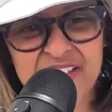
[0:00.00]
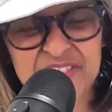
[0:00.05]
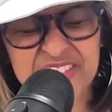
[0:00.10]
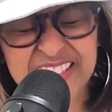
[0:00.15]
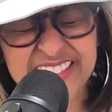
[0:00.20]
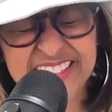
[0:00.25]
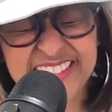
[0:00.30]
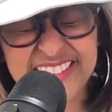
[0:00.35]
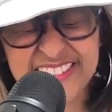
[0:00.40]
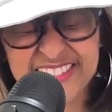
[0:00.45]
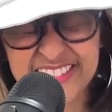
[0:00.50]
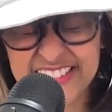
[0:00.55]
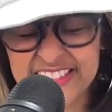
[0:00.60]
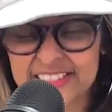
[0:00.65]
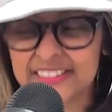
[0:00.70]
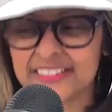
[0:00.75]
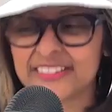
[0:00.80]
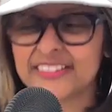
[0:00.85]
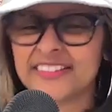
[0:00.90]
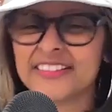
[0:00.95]
and killed
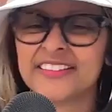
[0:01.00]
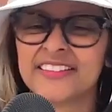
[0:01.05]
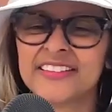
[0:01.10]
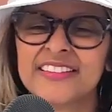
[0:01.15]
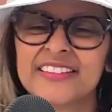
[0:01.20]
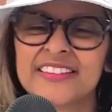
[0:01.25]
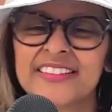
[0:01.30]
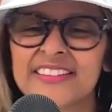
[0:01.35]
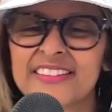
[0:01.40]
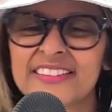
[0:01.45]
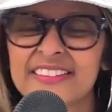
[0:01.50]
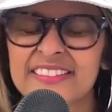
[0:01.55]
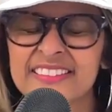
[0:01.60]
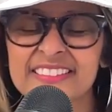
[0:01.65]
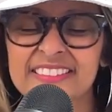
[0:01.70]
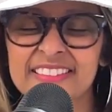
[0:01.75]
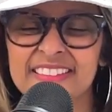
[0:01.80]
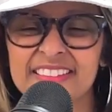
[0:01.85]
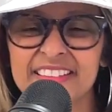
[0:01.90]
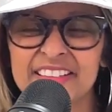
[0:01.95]
it.
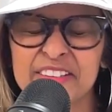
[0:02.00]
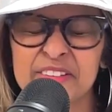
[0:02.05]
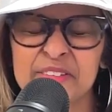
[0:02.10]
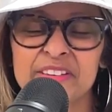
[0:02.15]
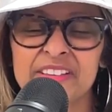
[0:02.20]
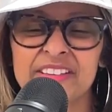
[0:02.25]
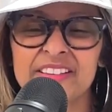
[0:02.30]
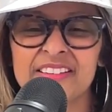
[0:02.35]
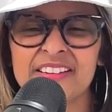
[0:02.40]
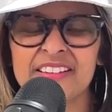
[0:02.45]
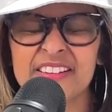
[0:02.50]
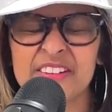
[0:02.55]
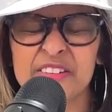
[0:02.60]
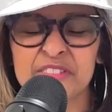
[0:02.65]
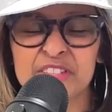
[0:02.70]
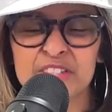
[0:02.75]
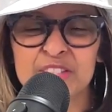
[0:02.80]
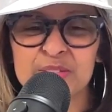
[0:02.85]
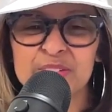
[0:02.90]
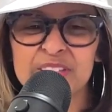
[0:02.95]
And here we are
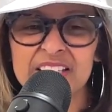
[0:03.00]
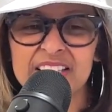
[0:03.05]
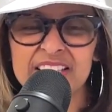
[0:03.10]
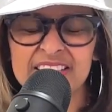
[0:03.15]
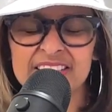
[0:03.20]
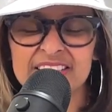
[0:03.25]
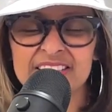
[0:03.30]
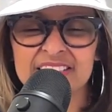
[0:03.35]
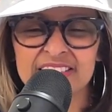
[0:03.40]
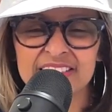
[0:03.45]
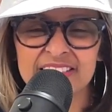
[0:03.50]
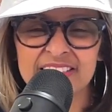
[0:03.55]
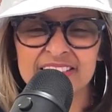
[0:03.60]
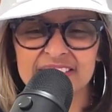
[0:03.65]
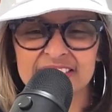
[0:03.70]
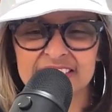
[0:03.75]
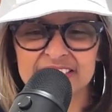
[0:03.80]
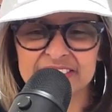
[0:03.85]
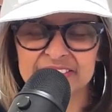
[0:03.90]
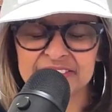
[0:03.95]
10 years later,
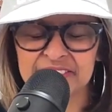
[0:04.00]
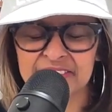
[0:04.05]
still